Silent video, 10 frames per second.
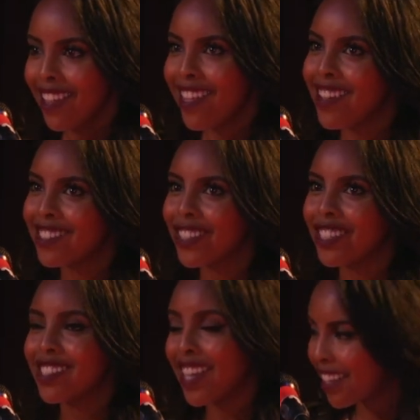Then
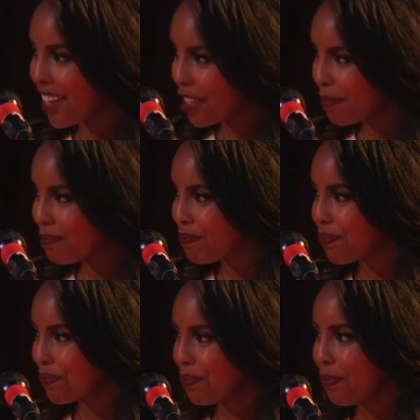started sending it out,
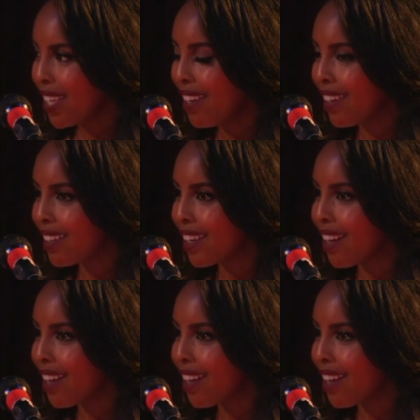and